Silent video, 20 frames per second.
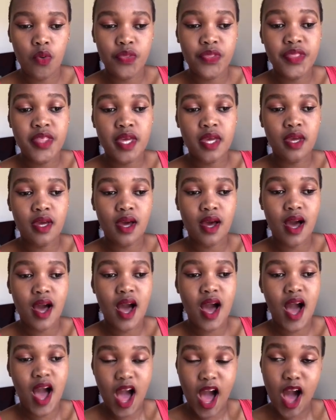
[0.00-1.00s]
the
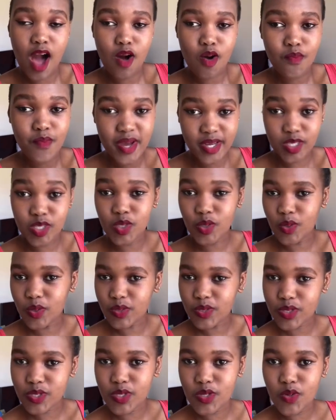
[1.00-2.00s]
how much you
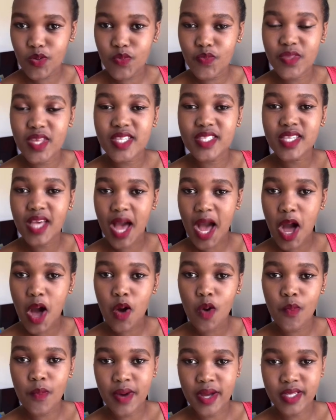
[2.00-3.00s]
consume that's how
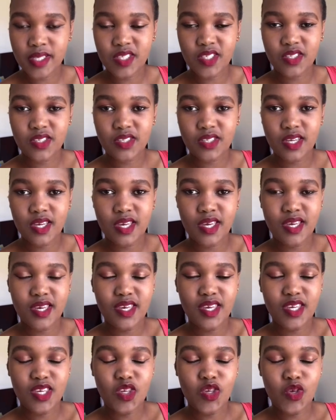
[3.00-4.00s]
much
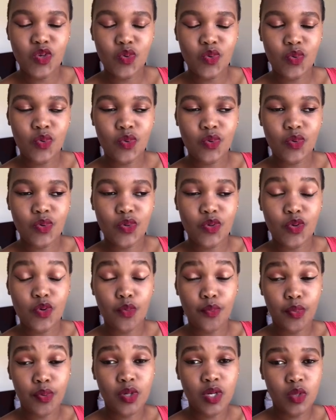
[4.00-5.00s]
you your
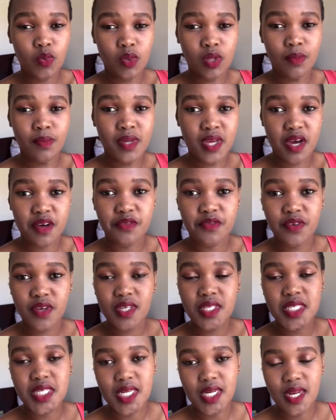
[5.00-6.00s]
body will be
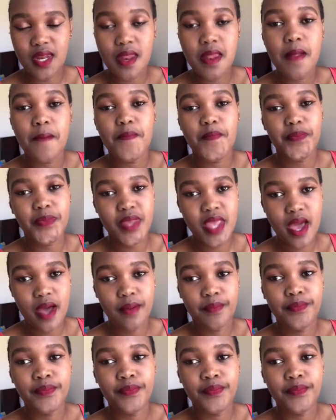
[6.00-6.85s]
affected yeah